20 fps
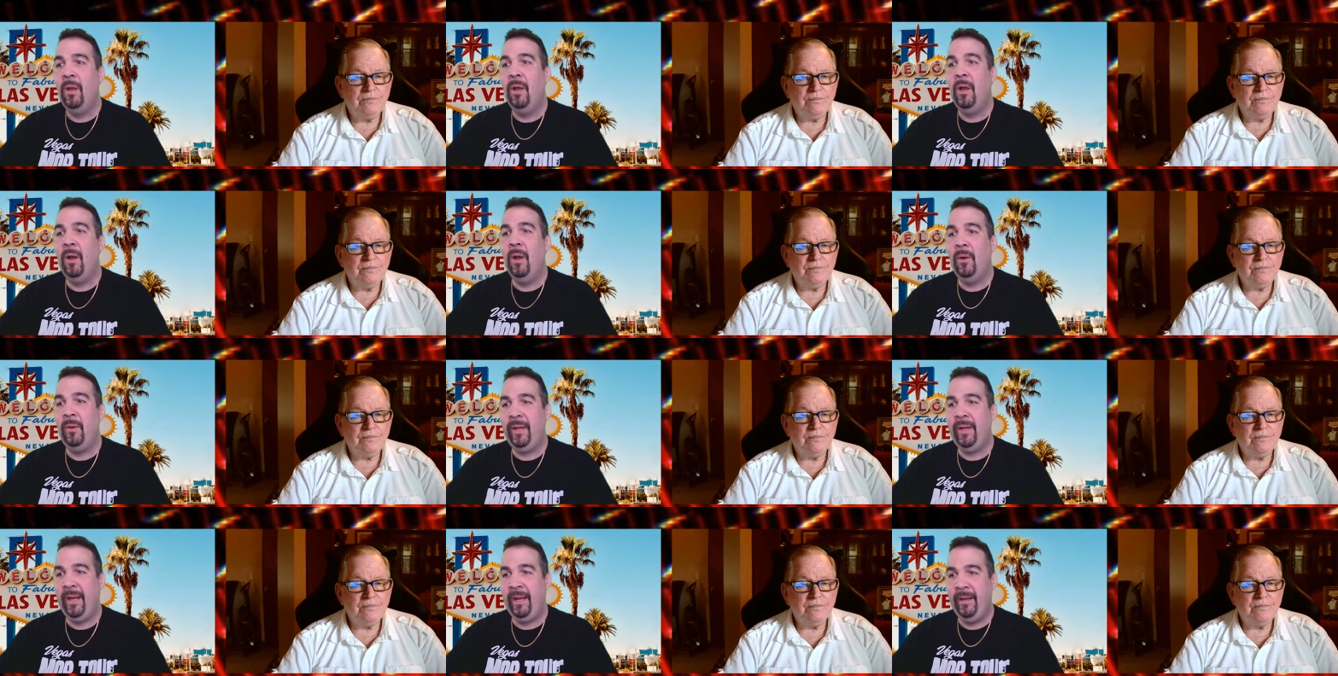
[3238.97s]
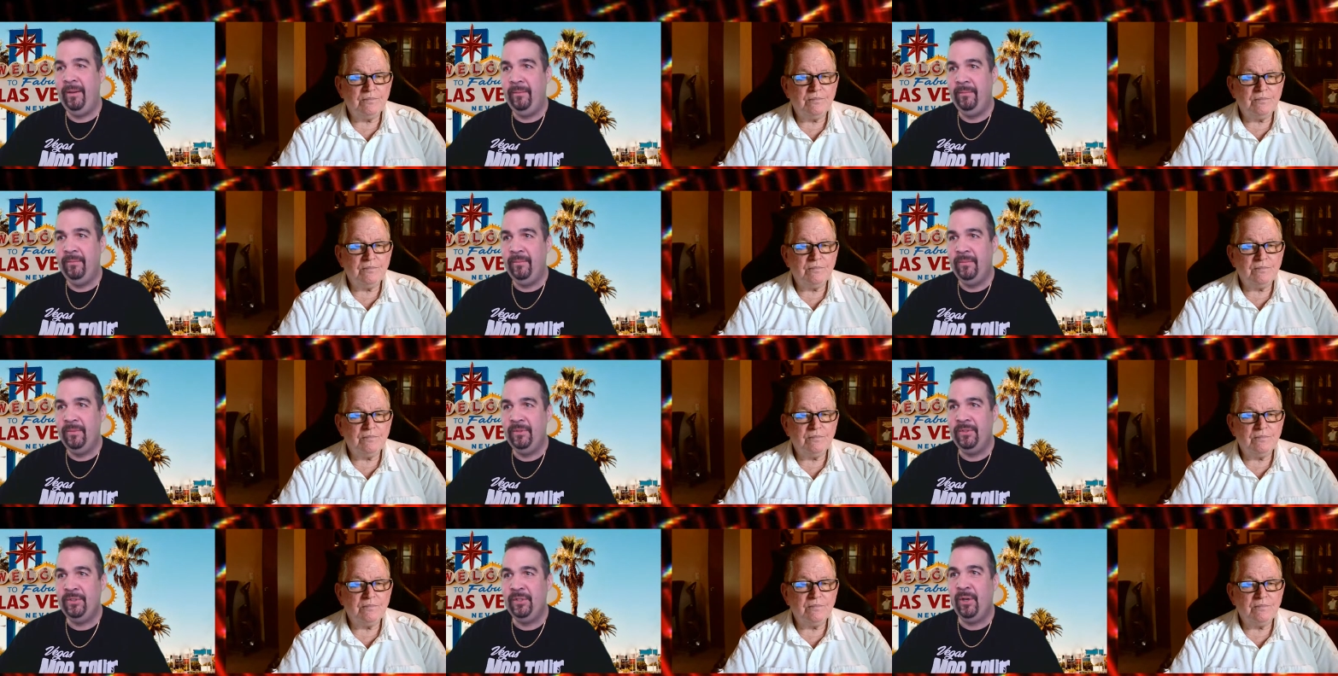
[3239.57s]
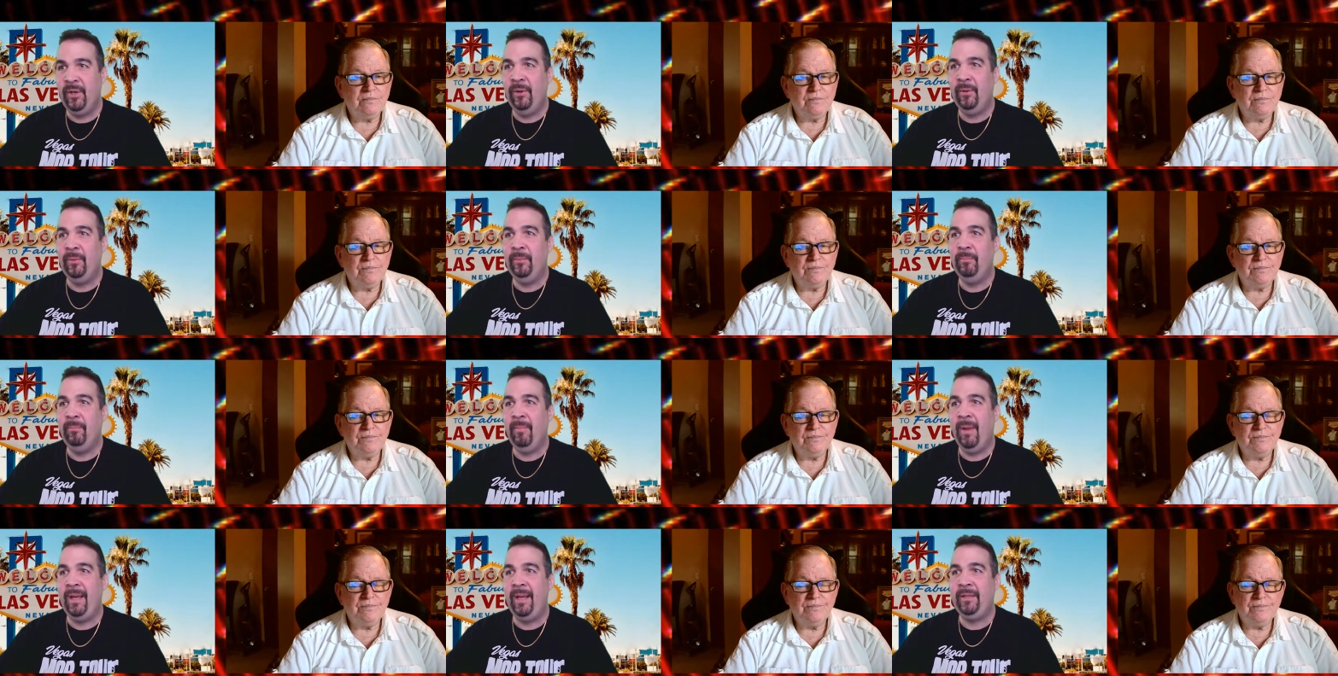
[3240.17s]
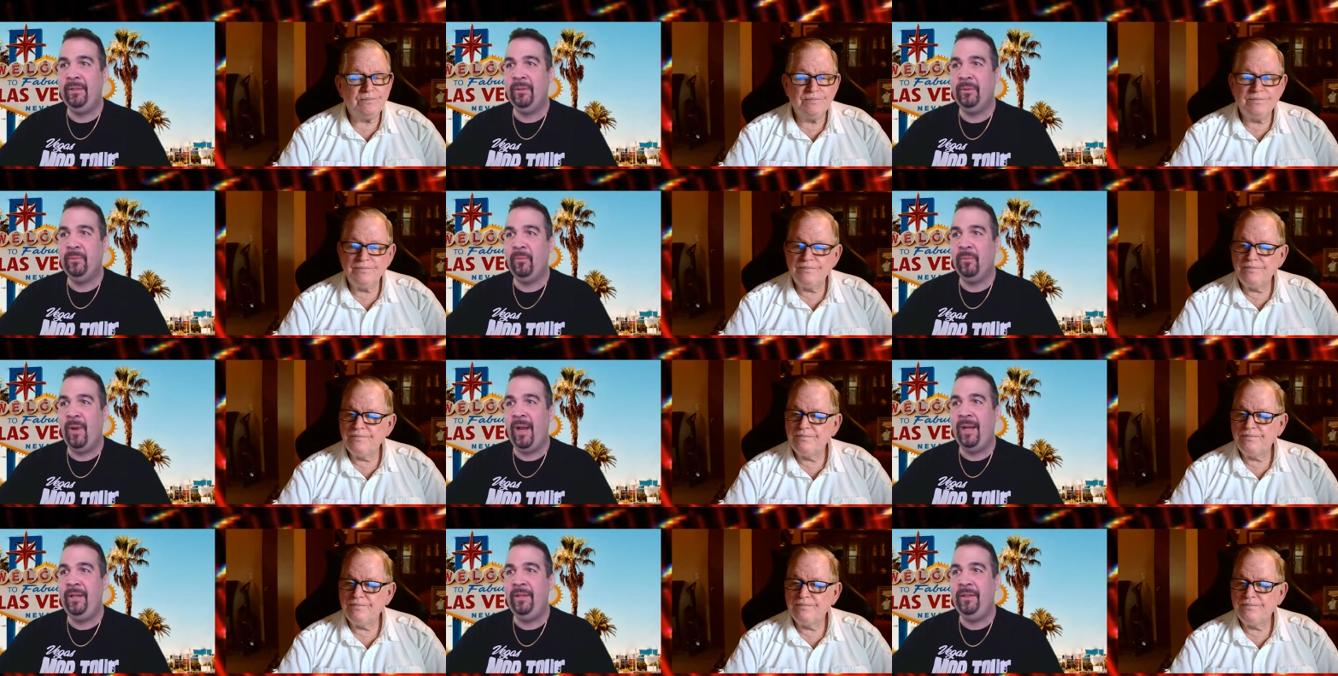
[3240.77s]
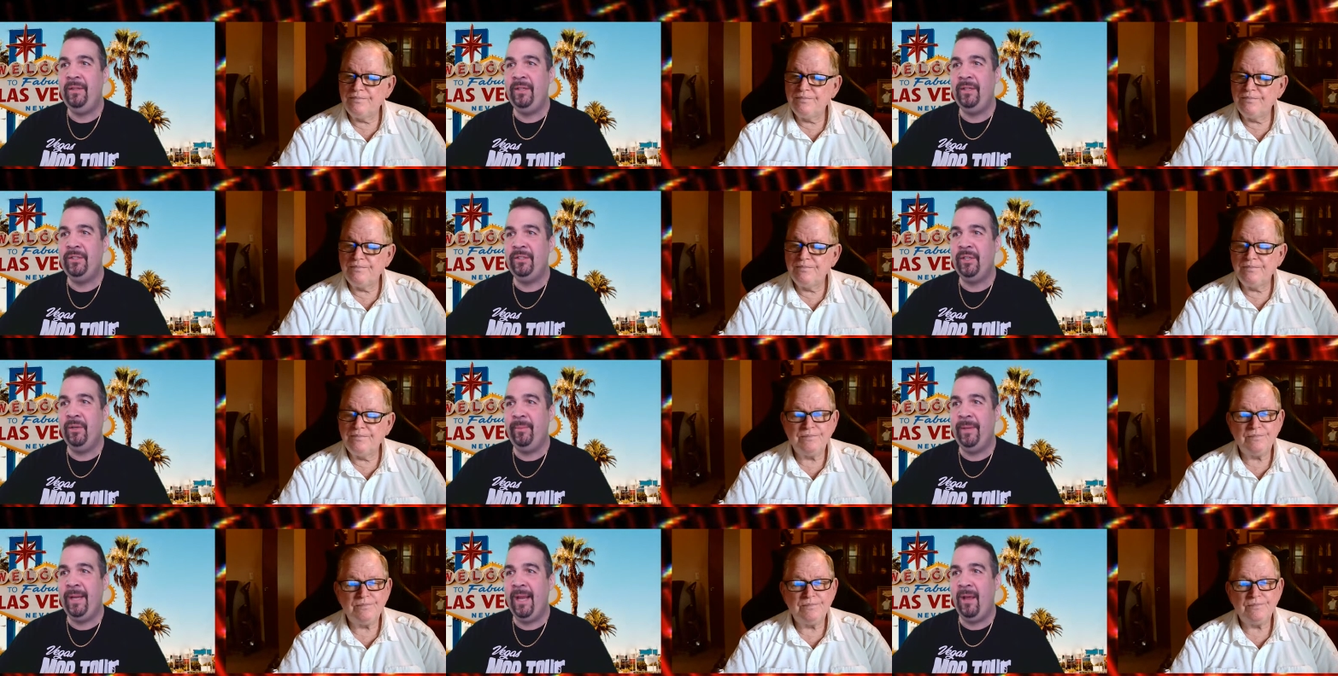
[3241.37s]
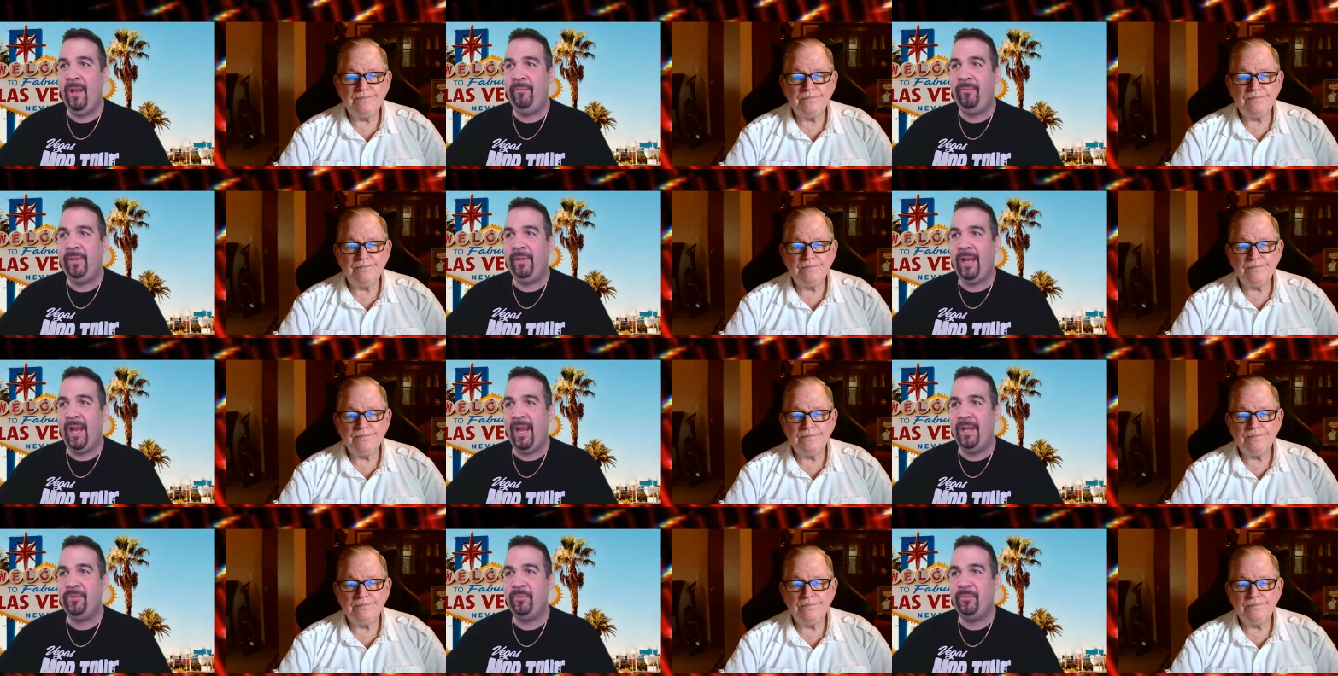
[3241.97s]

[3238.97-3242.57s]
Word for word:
Speaker 1: Okay, so, Michael, why do you think so many outfit guys